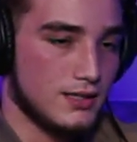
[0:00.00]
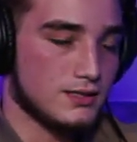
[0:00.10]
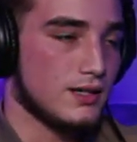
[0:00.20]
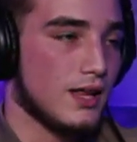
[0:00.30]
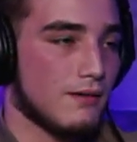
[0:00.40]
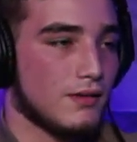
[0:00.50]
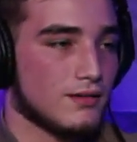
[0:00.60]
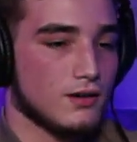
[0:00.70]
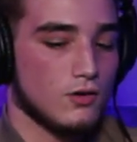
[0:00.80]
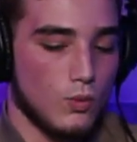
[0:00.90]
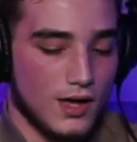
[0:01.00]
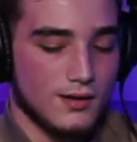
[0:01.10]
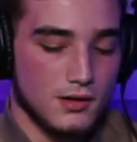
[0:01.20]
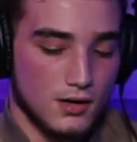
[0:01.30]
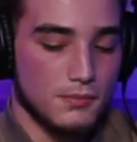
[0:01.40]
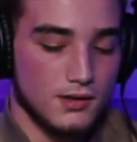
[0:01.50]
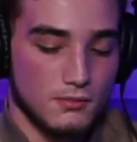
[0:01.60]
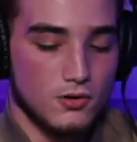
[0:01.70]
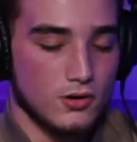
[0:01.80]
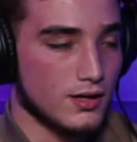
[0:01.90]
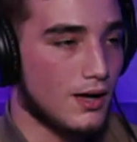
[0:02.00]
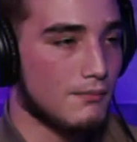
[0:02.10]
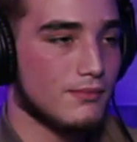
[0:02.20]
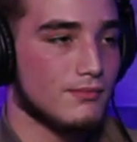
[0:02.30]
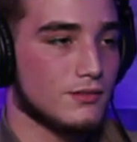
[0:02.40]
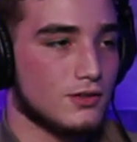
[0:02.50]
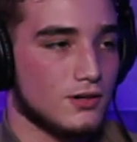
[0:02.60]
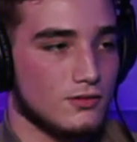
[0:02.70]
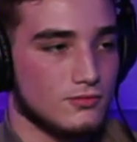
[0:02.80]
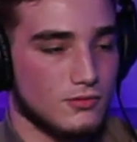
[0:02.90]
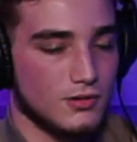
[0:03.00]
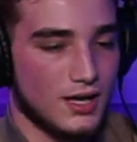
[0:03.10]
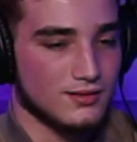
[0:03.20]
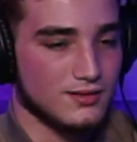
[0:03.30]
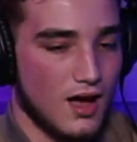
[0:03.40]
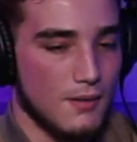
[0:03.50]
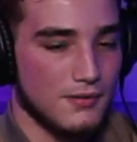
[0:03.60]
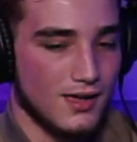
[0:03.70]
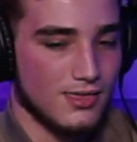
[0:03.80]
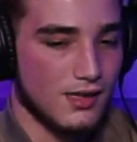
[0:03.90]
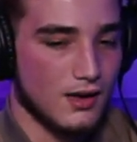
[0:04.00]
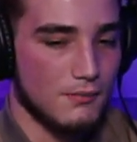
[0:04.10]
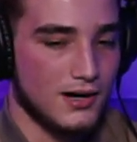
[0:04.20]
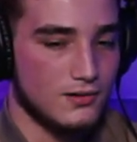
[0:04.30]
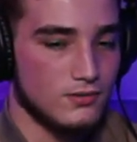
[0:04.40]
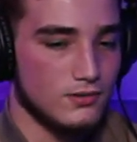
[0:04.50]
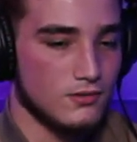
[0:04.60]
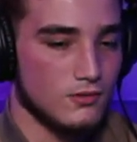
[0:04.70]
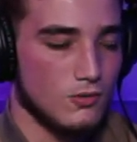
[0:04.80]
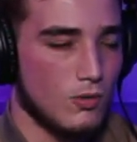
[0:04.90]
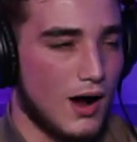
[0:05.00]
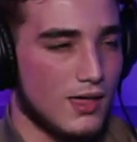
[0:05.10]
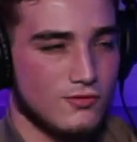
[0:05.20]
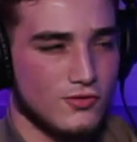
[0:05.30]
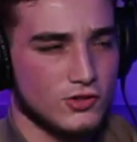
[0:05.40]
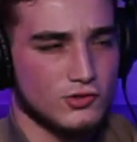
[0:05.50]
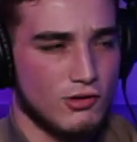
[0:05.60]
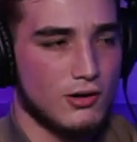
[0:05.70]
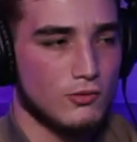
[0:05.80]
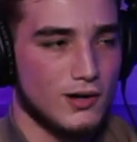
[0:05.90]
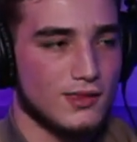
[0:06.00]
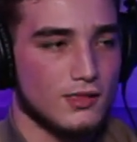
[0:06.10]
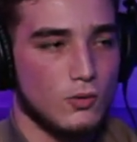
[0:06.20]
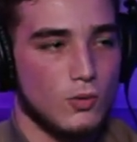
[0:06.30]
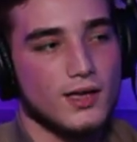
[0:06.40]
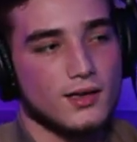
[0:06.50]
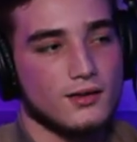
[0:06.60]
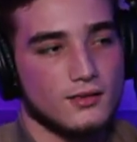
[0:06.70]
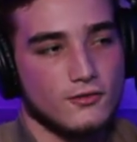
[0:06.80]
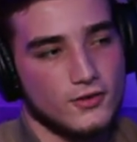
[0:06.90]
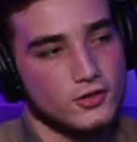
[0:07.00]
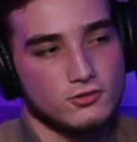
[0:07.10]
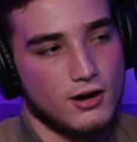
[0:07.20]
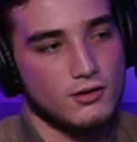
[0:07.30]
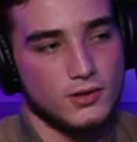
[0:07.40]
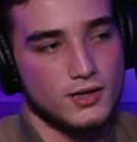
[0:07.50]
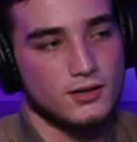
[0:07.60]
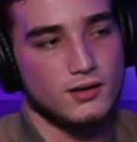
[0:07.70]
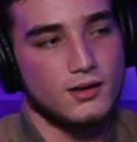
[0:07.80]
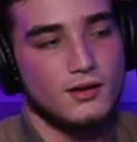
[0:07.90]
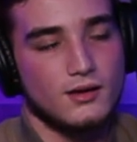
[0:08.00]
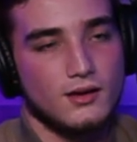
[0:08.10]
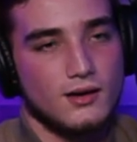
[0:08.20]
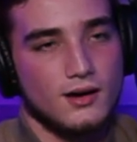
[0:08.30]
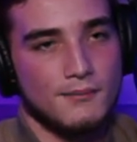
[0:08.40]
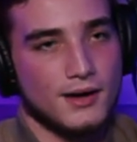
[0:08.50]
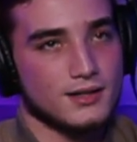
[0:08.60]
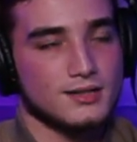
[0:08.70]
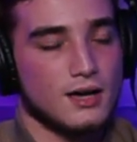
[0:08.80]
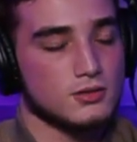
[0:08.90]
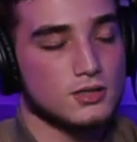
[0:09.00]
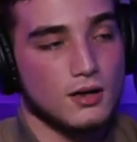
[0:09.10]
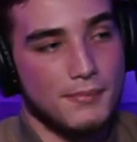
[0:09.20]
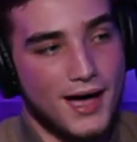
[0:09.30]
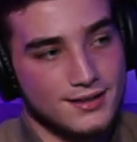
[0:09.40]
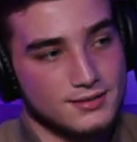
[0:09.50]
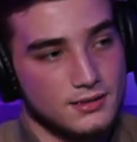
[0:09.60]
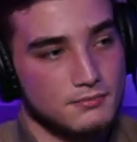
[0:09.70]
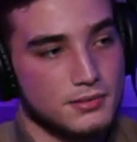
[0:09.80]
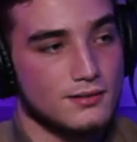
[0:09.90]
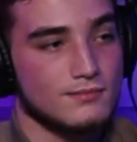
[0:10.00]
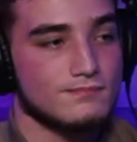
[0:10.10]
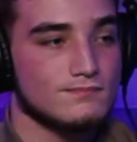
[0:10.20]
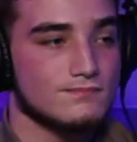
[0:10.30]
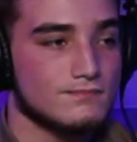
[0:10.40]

and it's a name that's gonna wake me up in the morning. I'm, you know, when I stop and I think about why the first round went the way the first round went. I'm not gonna say I was looking past him, but